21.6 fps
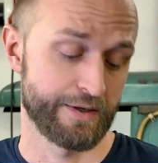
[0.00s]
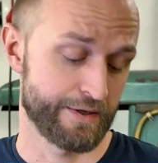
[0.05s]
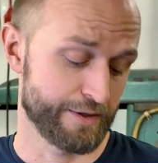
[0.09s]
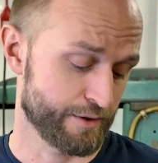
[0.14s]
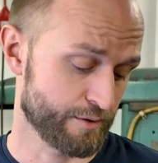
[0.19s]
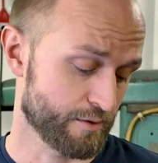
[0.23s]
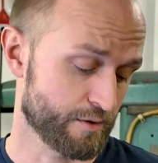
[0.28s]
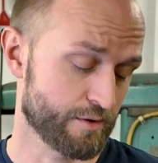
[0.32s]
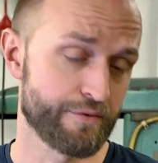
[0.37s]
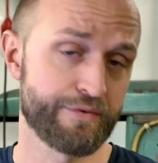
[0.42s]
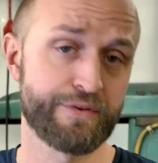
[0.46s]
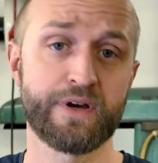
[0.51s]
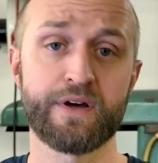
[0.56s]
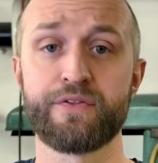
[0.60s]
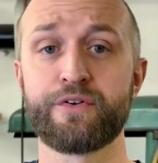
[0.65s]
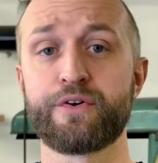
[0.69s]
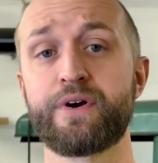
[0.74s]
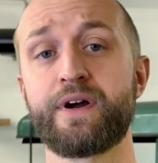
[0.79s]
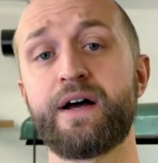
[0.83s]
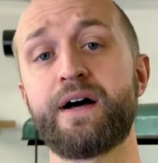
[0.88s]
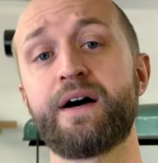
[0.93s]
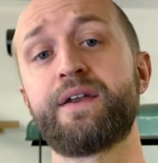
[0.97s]
Now, on the
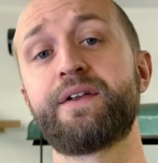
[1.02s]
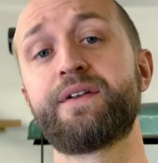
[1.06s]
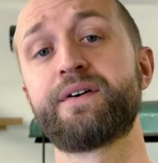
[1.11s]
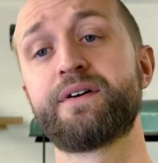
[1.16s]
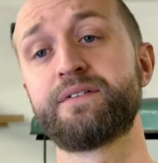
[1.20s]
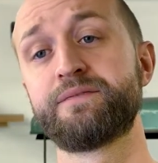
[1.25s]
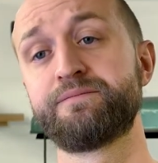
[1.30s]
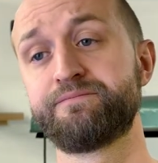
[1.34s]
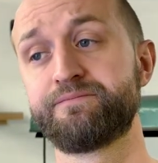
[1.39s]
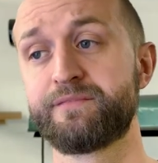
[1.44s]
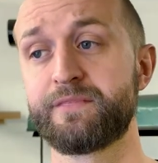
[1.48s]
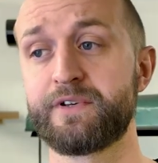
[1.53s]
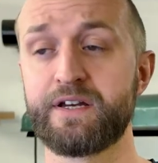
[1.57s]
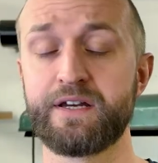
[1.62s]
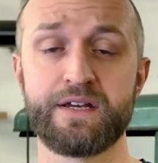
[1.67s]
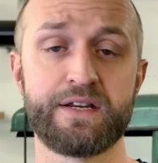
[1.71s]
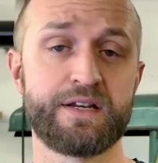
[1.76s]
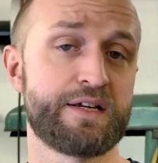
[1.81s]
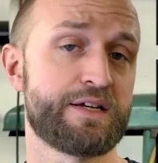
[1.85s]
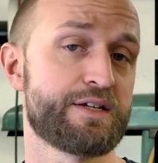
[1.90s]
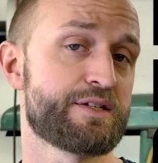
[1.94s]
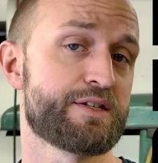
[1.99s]
other hand,
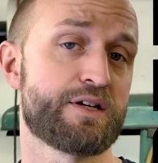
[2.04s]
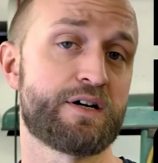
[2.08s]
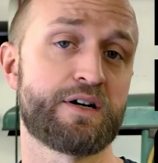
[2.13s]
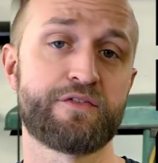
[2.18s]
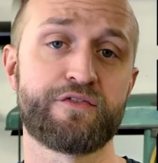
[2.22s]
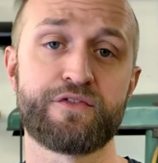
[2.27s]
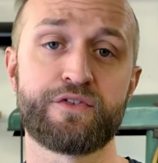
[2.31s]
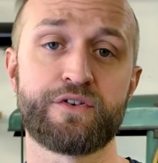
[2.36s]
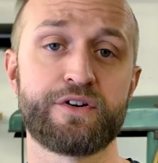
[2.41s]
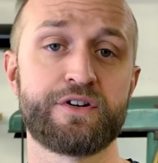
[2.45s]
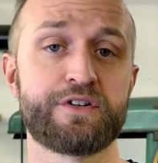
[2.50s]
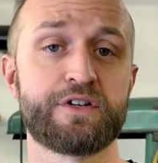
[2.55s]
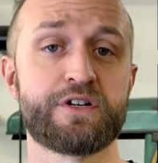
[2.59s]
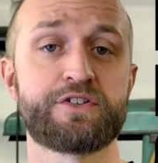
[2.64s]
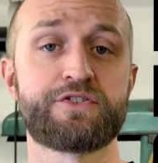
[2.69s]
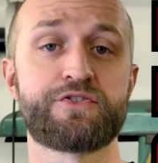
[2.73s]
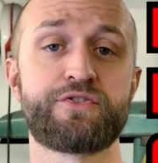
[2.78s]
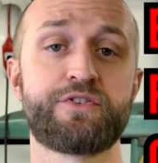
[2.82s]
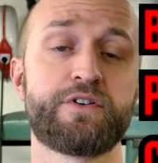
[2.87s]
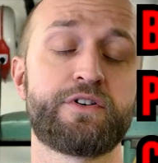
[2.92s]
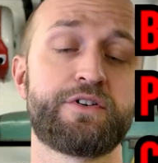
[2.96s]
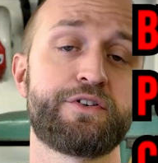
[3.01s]
it is not for
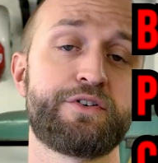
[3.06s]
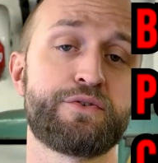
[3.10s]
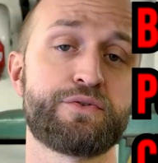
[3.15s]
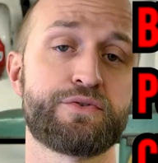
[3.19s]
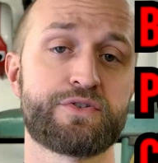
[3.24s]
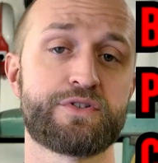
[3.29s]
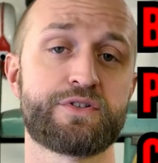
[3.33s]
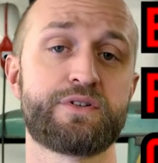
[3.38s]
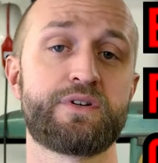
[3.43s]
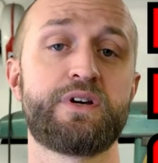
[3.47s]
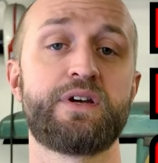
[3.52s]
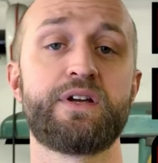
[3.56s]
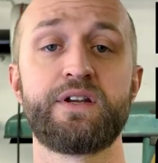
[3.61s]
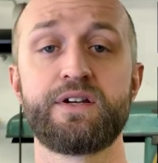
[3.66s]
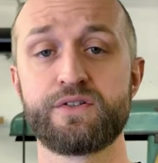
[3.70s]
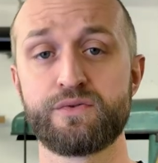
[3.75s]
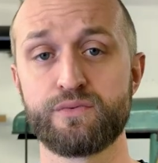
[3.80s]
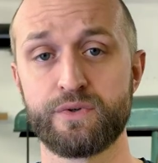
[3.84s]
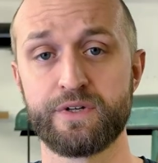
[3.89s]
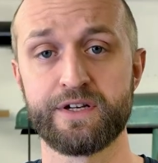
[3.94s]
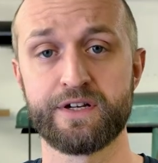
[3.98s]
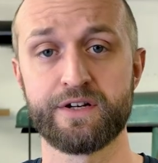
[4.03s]
industrial use. It
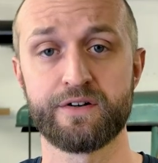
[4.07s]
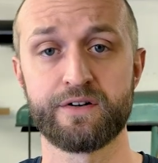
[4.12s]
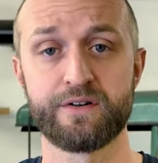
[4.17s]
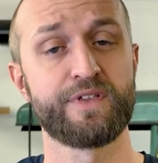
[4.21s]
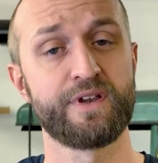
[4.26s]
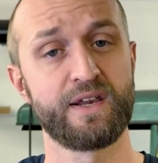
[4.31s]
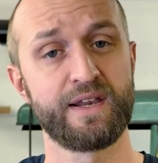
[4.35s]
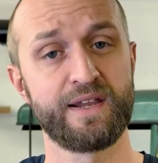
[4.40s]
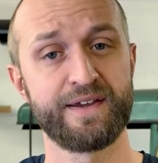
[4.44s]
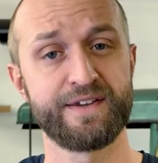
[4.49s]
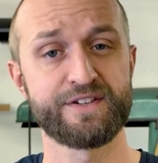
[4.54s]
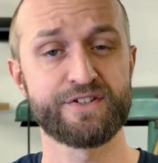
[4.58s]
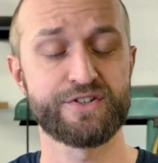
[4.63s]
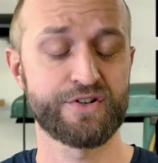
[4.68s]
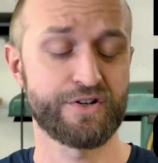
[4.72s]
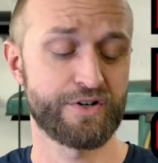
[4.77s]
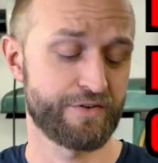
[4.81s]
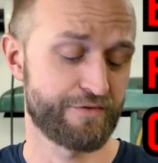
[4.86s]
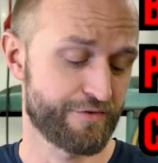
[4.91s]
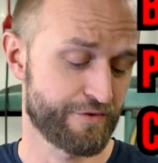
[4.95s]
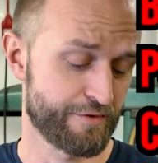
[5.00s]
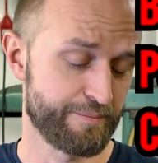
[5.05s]
is weaker. The
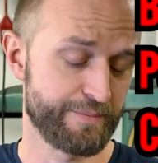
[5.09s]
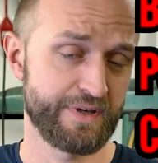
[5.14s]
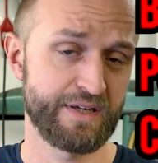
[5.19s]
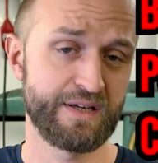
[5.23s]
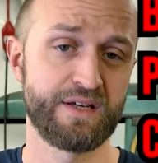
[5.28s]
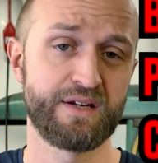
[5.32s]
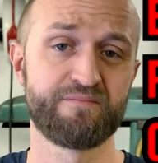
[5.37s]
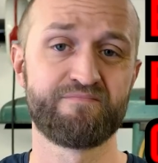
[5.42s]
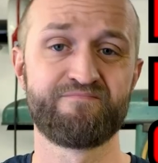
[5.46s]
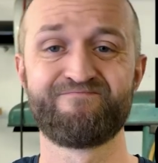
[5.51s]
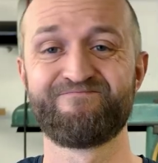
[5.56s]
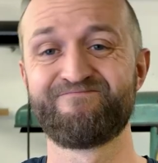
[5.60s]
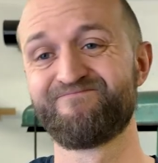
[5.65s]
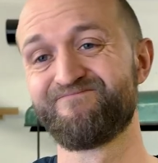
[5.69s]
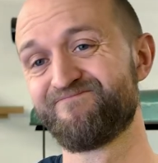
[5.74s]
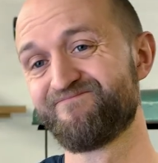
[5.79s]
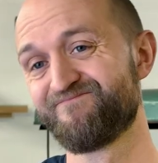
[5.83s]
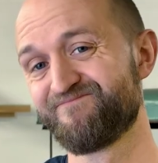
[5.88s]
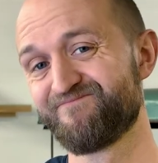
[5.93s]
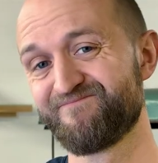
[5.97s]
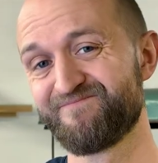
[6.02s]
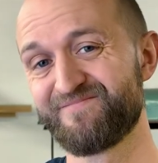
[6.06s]
laser, for me,
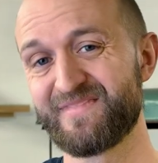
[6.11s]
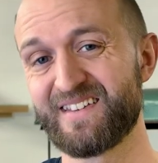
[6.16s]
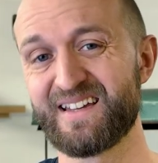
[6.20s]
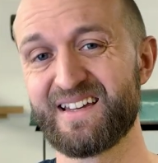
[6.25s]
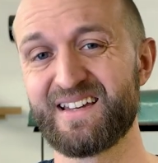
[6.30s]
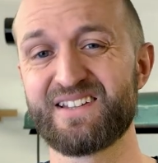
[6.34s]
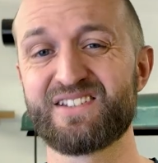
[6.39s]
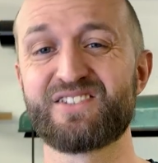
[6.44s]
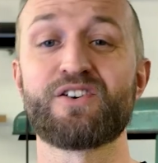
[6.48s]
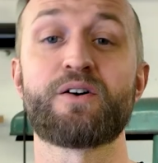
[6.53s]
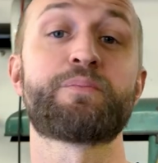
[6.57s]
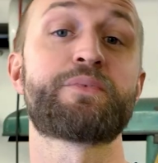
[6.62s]
is